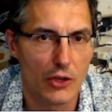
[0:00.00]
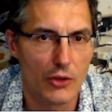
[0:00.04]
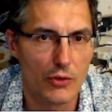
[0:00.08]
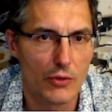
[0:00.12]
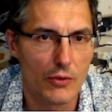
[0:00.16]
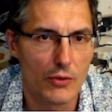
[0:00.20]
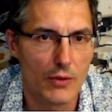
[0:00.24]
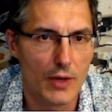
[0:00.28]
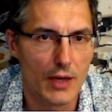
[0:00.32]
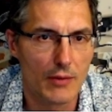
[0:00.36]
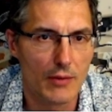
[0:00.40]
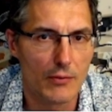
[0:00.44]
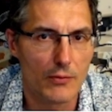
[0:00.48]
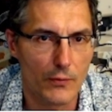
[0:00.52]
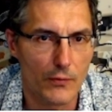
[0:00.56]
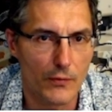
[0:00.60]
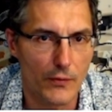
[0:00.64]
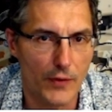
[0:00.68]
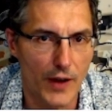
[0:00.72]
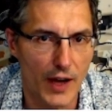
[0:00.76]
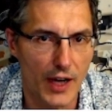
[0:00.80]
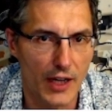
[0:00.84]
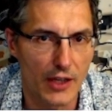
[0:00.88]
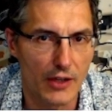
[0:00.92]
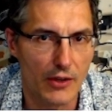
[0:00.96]
You will
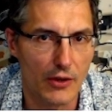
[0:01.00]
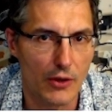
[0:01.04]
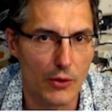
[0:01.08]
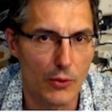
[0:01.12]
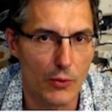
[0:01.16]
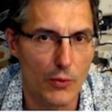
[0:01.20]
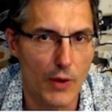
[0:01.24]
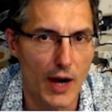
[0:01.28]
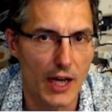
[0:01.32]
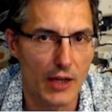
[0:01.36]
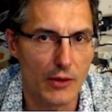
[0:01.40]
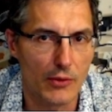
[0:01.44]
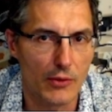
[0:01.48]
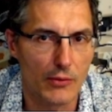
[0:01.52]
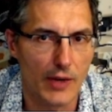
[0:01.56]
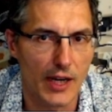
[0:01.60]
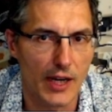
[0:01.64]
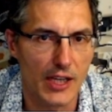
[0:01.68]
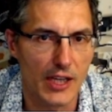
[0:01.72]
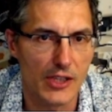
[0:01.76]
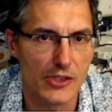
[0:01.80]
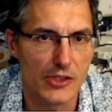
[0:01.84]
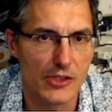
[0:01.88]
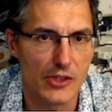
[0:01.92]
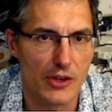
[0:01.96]
find a wide
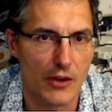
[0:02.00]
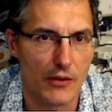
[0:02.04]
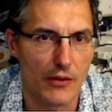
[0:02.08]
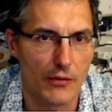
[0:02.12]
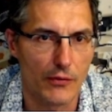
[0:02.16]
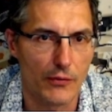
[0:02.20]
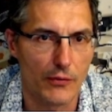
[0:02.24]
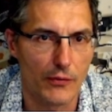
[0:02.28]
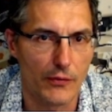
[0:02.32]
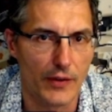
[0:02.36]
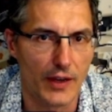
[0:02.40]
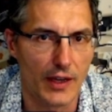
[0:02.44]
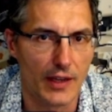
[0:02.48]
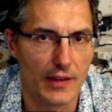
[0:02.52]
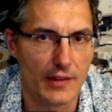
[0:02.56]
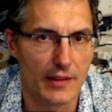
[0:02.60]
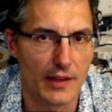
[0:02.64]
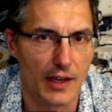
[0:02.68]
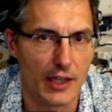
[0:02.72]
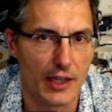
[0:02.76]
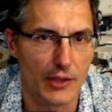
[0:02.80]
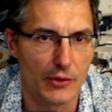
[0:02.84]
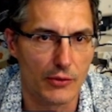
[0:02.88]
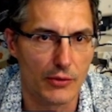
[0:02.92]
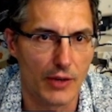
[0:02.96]
range of fields
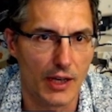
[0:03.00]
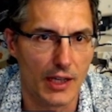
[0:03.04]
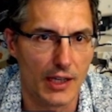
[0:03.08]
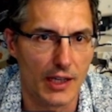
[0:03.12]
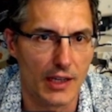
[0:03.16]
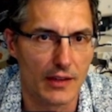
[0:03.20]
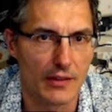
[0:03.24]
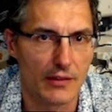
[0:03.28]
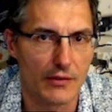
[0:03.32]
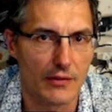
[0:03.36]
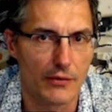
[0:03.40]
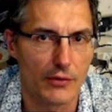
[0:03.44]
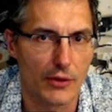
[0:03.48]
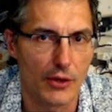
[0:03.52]
and trainings